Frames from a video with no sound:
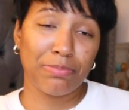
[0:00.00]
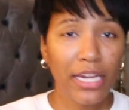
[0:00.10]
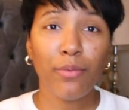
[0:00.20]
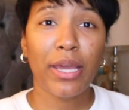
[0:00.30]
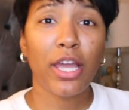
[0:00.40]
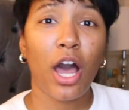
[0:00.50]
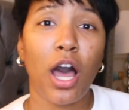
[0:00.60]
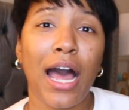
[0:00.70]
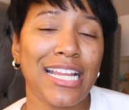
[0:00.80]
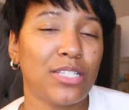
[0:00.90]
anyway
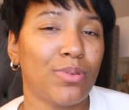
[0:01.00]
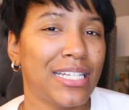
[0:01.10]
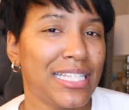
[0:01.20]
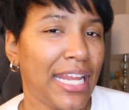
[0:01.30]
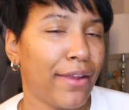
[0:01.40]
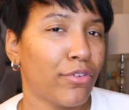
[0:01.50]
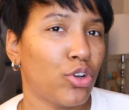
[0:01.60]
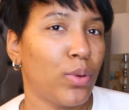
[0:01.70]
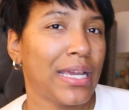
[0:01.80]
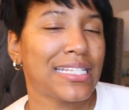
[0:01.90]
y'all i just wanted to say that
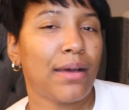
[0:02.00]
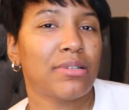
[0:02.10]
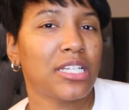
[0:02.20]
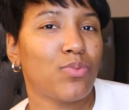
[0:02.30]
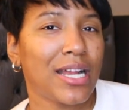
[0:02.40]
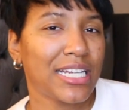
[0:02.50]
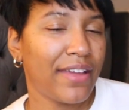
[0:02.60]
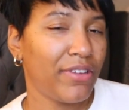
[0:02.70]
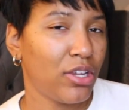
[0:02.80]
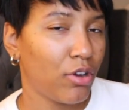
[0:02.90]
real quick because i was just watching
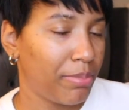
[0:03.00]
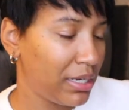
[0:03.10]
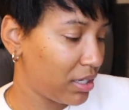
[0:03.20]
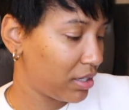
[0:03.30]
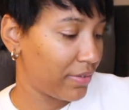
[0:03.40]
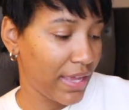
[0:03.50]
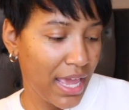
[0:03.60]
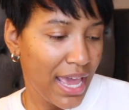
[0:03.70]
that video of b love